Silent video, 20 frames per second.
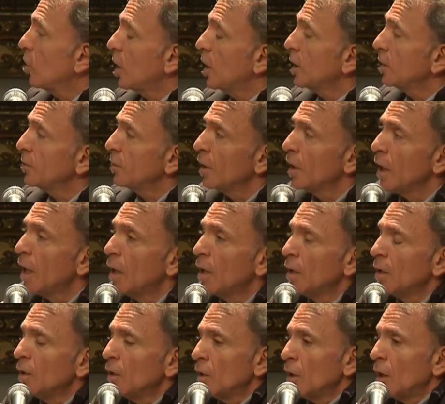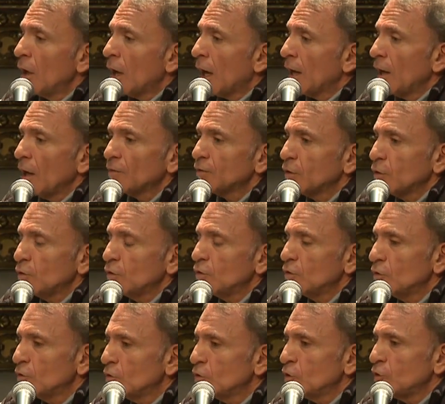And I love
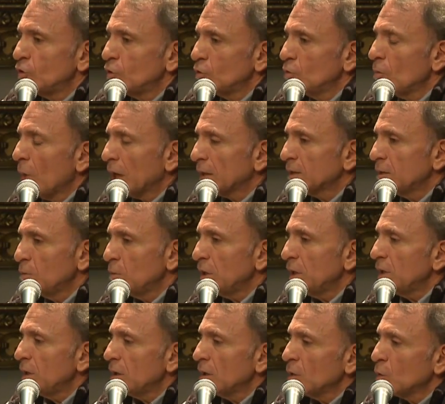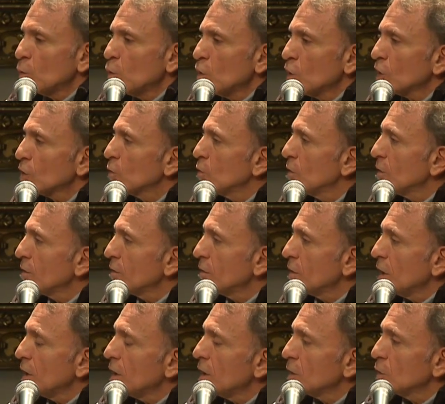to do multimedia and work with
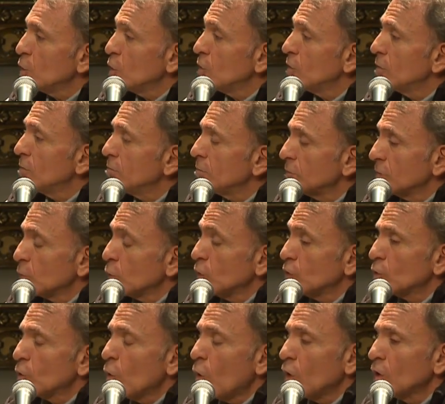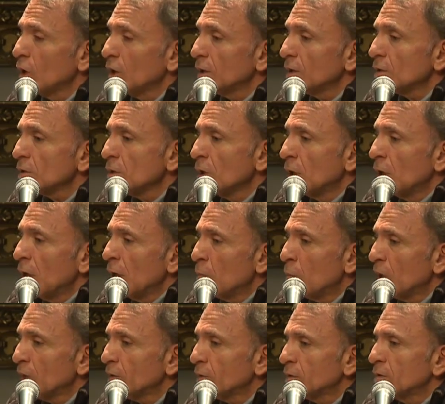good colleagues.
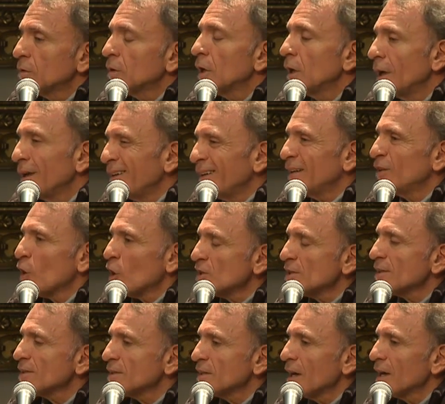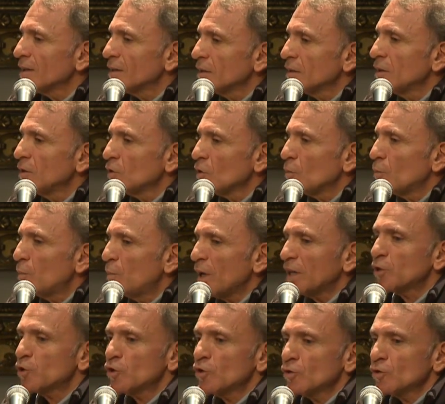But as I said,
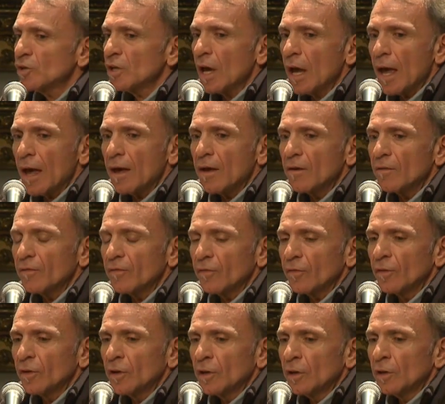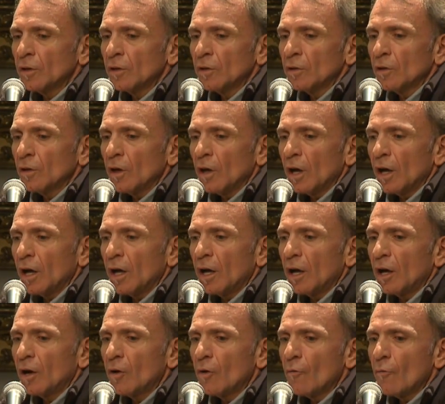pictures have
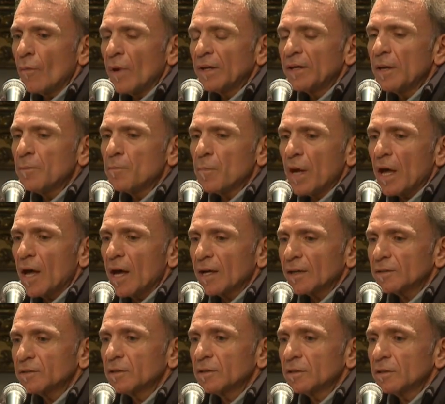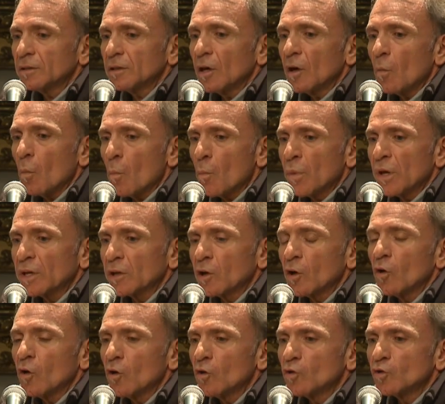an impact
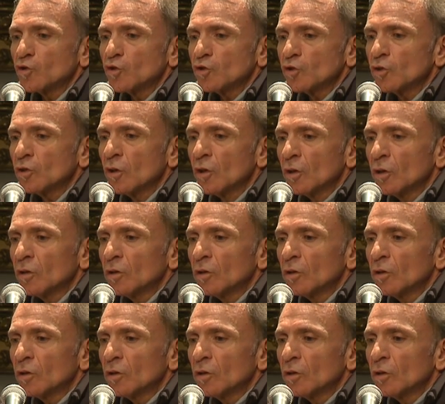because